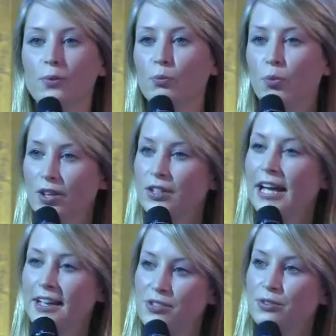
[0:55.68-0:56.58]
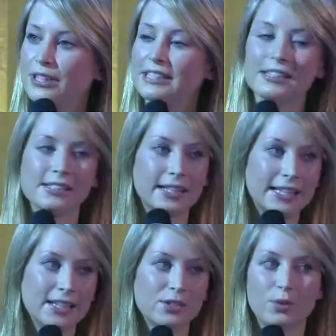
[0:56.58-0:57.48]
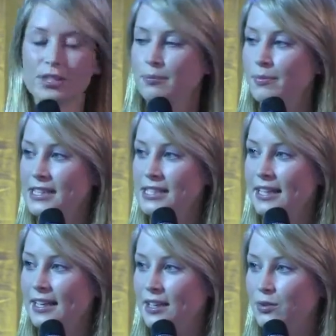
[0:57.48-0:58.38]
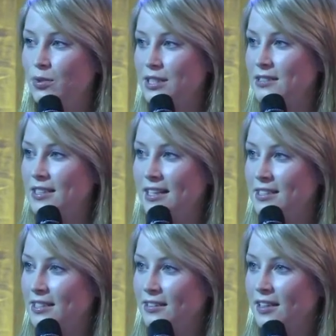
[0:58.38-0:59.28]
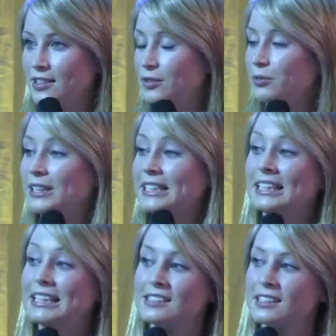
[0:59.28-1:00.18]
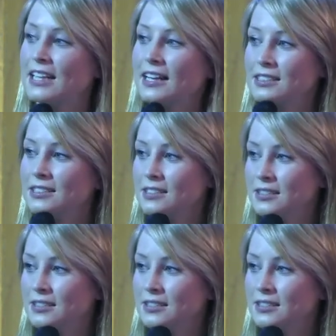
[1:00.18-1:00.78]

what extra readings I need, what I'm missing, and what data I don't really need to collect.